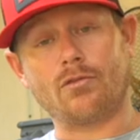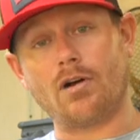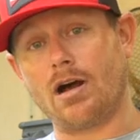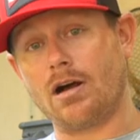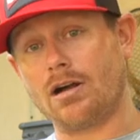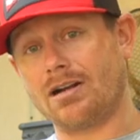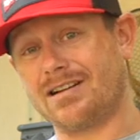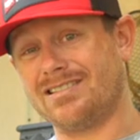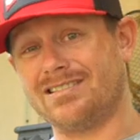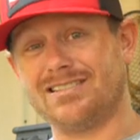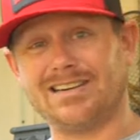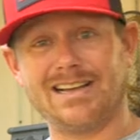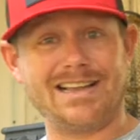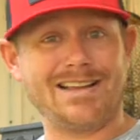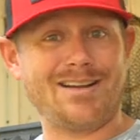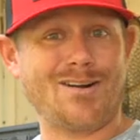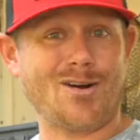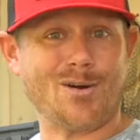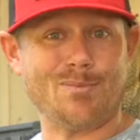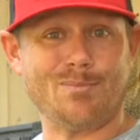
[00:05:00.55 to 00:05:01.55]
rock,
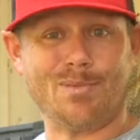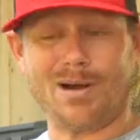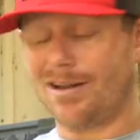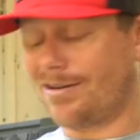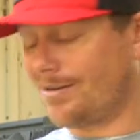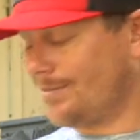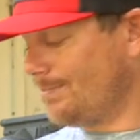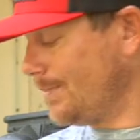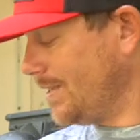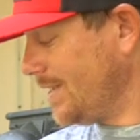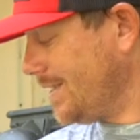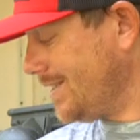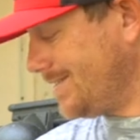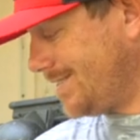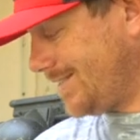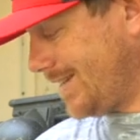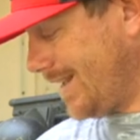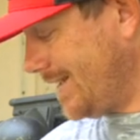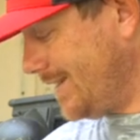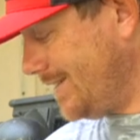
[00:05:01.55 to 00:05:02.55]
clay, hard bottom,
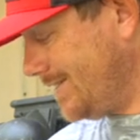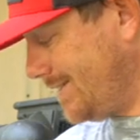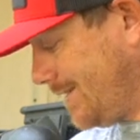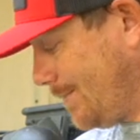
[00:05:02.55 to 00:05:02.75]
standing